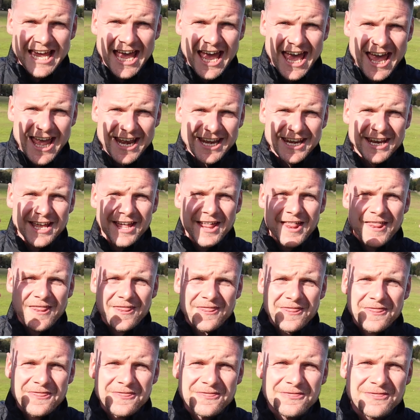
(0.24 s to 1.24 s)

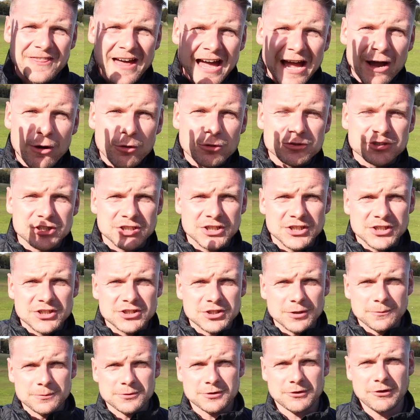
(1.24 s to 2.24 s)
10,000
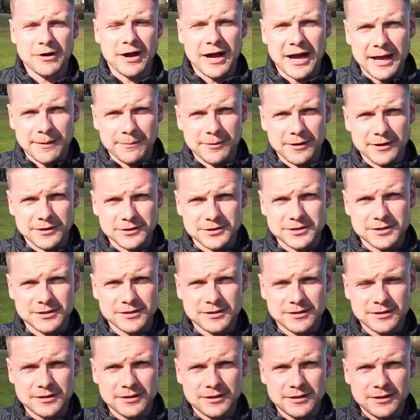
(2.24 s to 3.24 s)
subscribers.
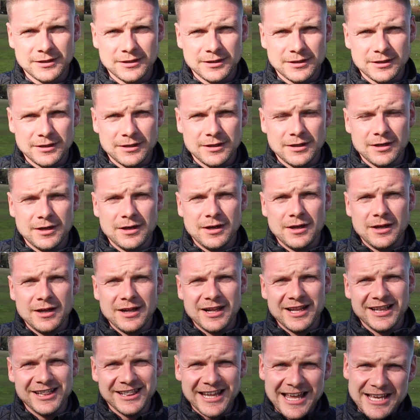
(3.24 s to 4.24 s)

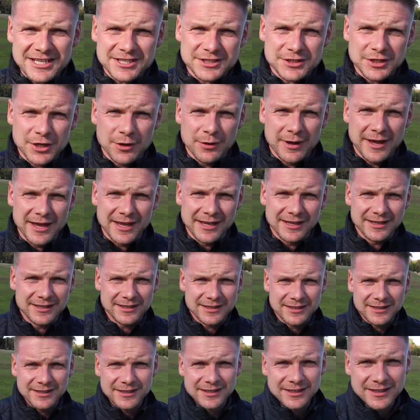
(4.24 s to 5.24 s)
Let's do it,
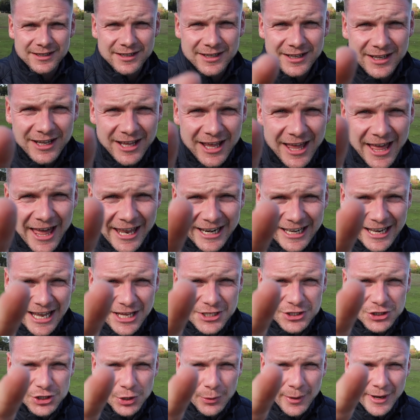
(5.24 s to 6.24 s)
and
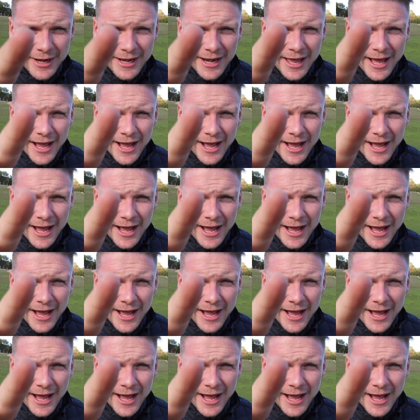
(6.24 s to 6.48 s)
let's do it